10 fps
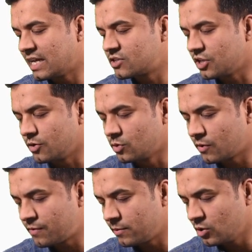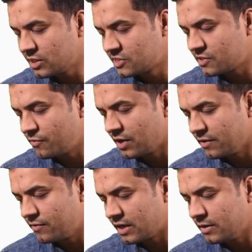It's a
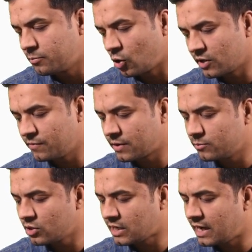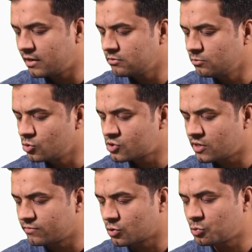very important framework, and
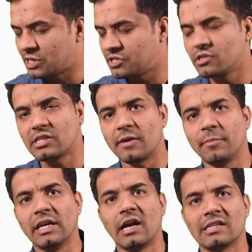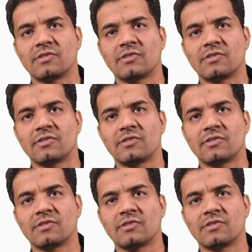most of the questions are being